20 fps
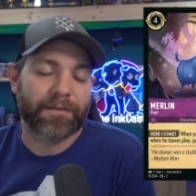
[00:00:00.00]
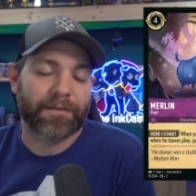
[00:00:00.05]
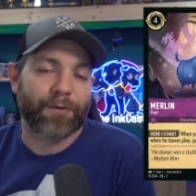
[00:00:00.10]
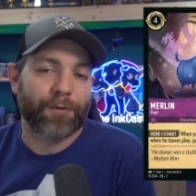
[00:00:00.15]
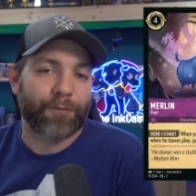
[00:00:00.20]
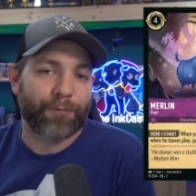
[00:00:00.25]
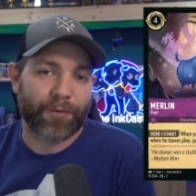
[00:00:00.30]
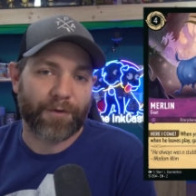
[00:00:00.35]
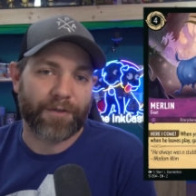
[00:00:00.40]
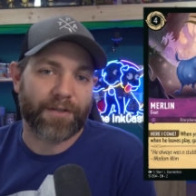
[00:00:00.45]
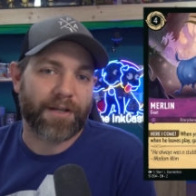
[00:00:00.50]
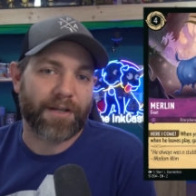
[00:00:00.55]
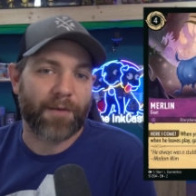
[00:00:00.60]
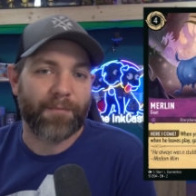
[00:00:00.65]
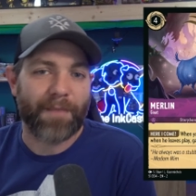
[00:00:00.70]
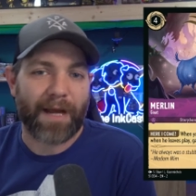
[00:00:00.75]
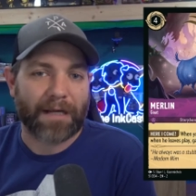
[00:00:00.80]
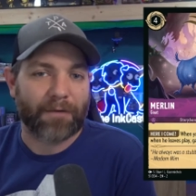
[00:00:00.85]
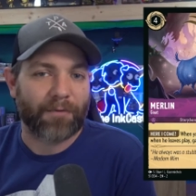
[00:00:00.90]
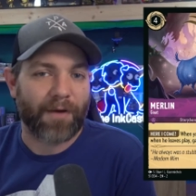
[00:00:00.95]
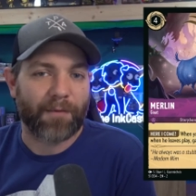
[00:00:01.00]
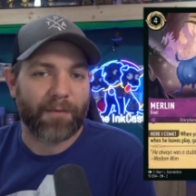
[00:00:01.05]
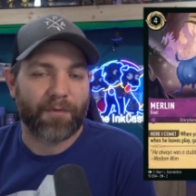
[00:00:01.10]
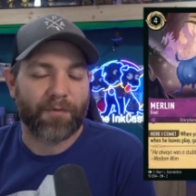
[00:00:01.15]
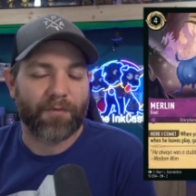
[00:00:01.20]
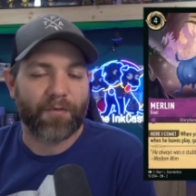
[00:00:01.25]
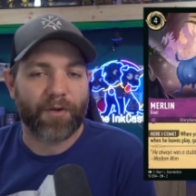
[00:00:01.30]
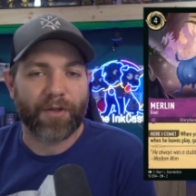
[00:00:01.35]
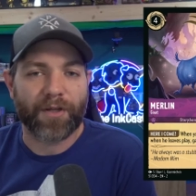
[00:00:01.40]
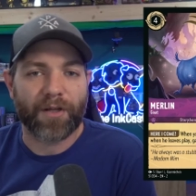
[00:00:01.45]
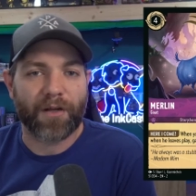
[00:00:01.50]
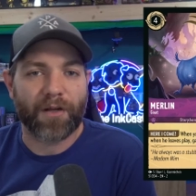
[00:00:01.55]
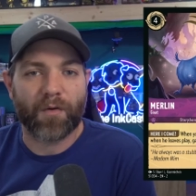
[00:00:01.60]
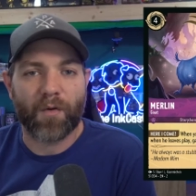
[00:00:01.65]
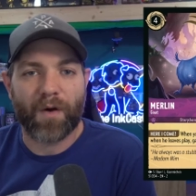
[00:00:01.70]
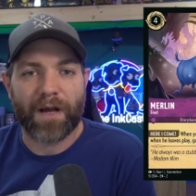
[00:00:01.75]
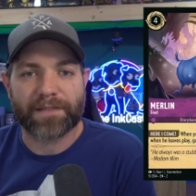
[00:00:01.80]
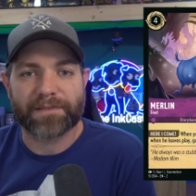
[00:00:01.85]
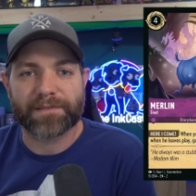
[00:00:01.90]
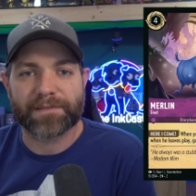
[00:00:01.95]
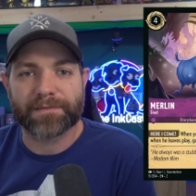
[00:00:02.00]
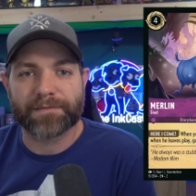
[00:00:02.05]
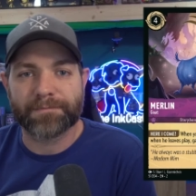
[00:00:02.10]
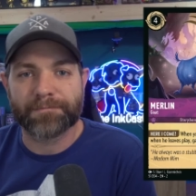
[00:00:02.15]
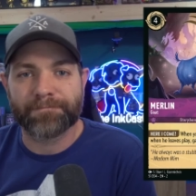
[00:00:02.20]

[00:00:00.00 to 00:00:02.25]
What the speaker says: for it to come back around before you can quest.